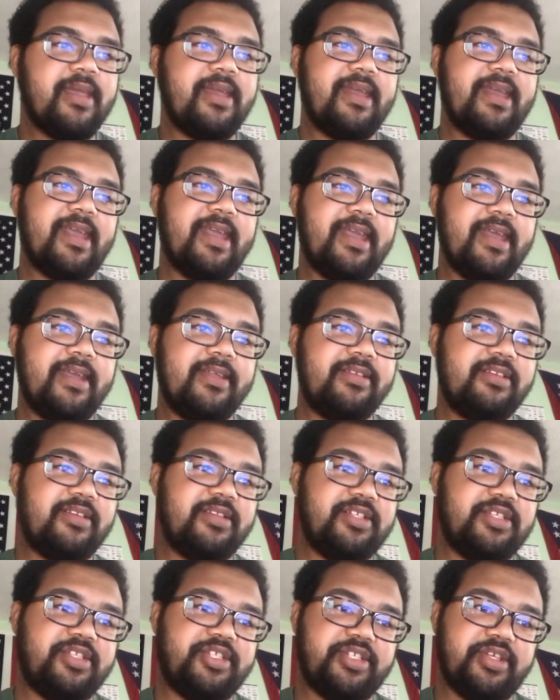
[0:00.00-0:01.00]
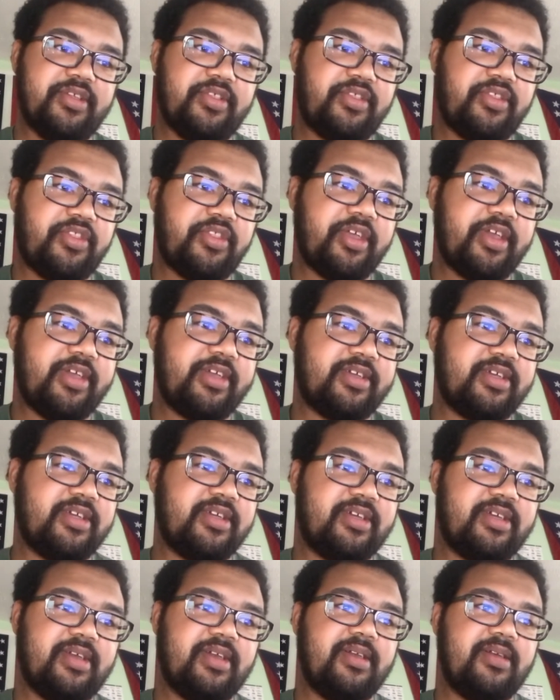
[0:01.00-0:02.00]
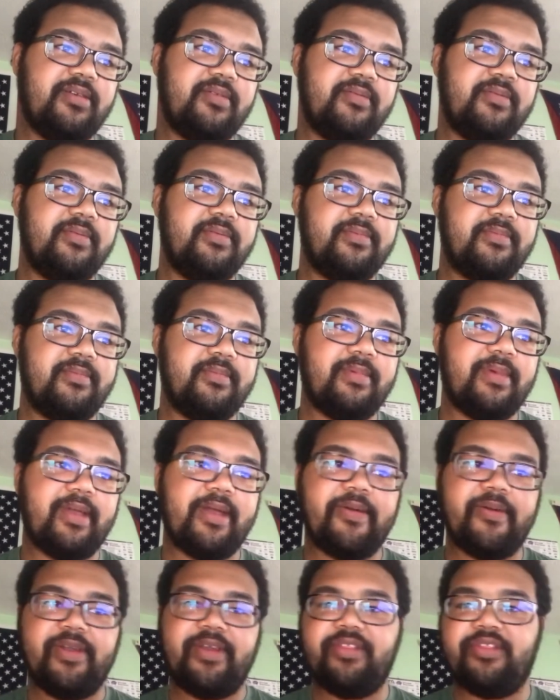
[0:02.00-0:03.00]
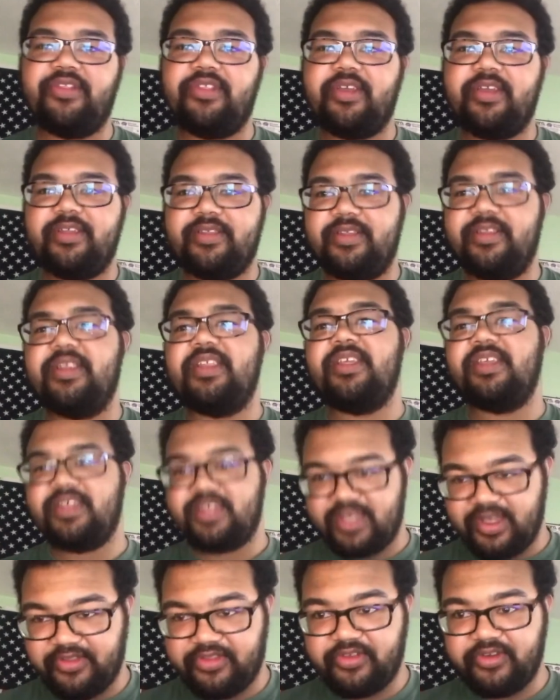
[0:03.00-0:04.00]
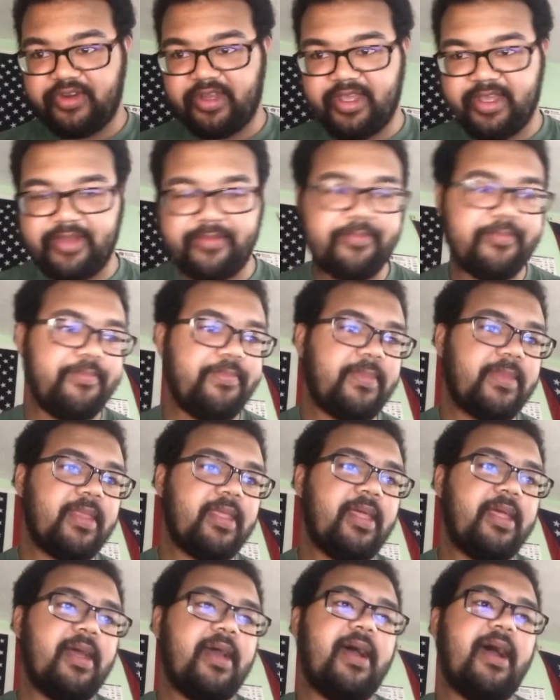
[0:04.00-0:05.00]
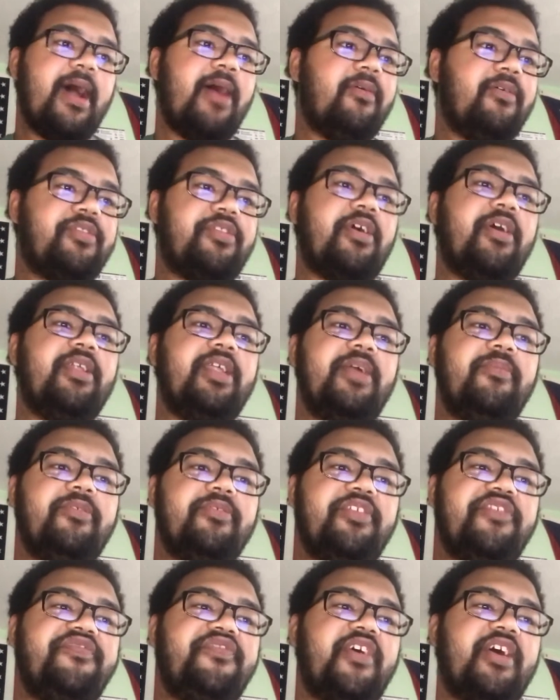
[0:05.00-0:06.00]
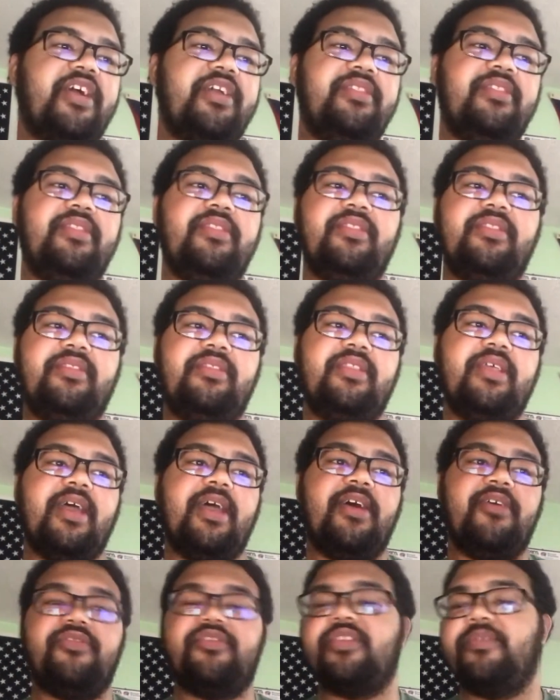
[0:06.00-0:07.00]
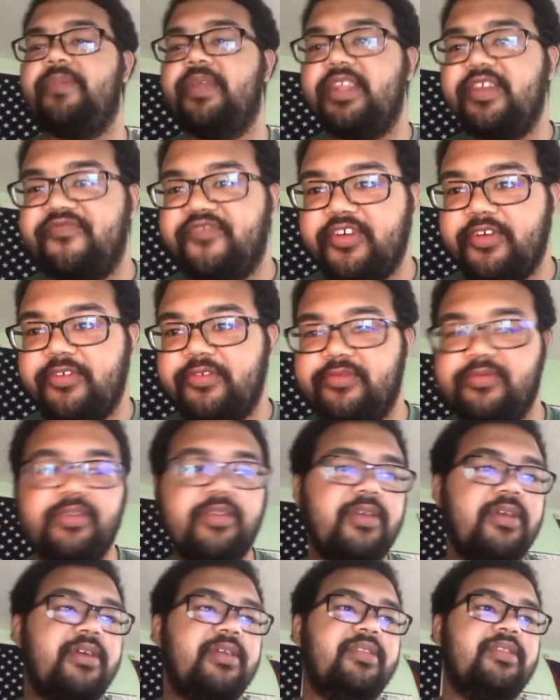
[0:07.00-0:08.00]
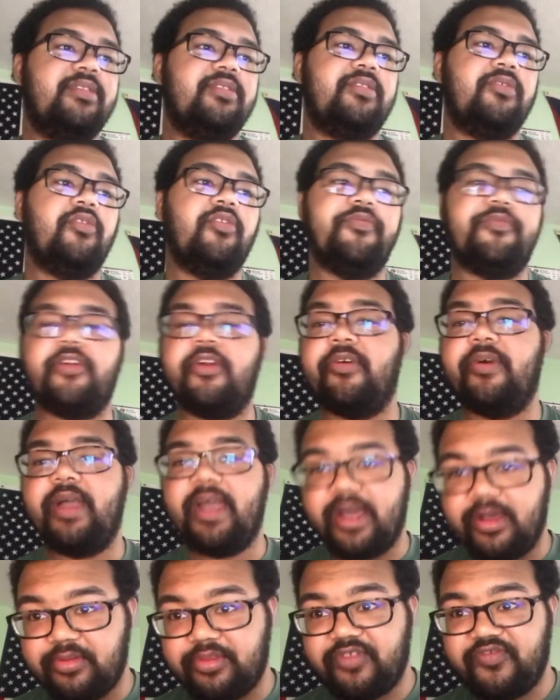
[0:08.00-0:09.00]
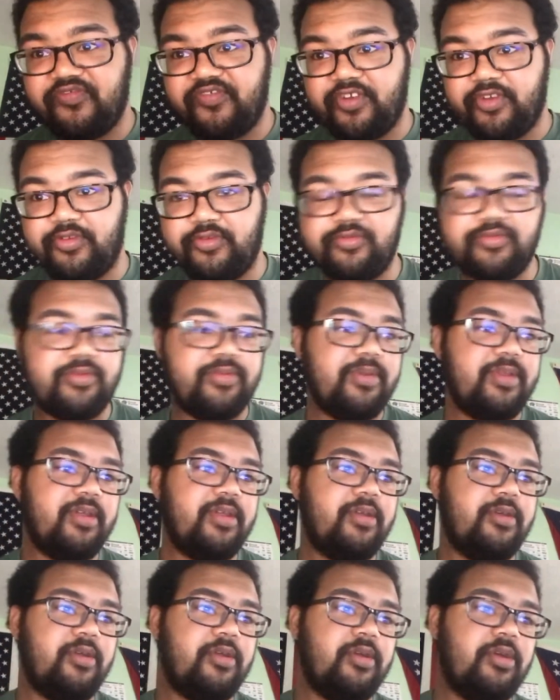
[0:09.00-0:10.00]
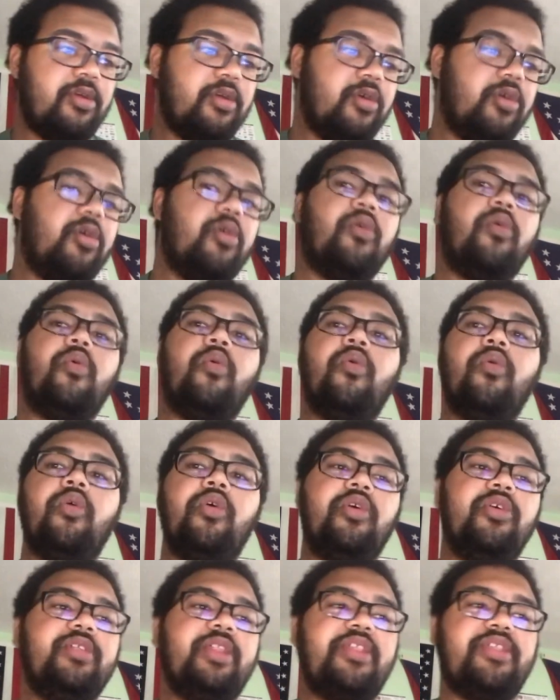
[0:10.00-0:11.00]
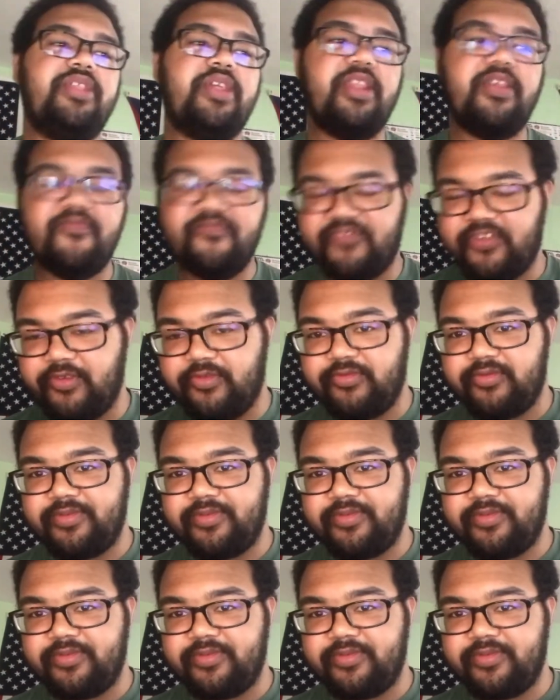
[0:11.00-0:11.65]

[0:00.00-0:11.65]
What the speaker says: And just like how I said yesterday, I was unable to find the House committee vote, the overall House vote, or the Senate vote.